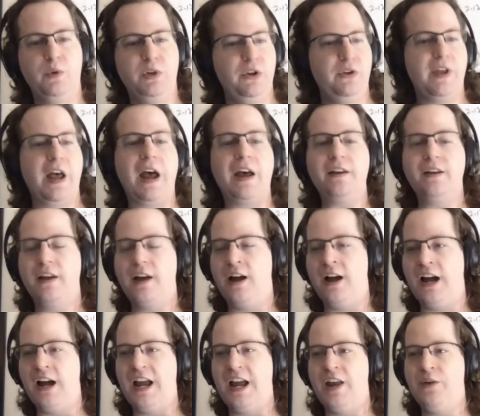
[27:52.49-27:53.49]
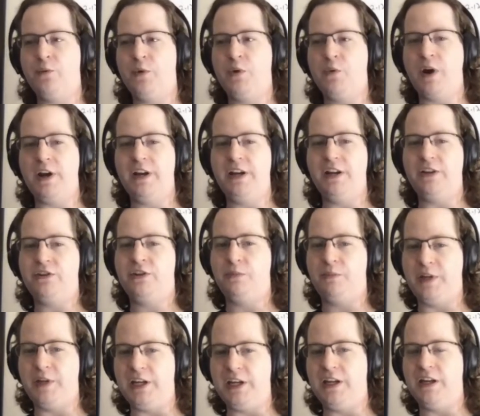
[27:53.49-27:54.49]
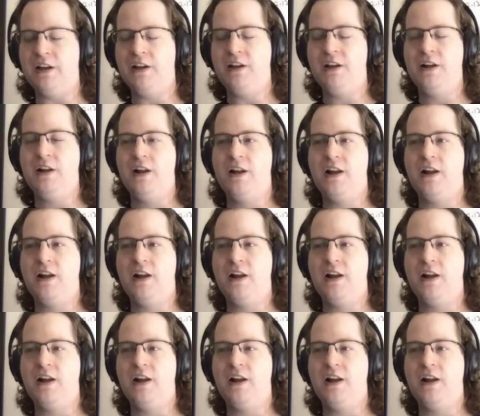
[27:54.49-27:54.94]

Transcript: We knew that, uh, and we wanted it to be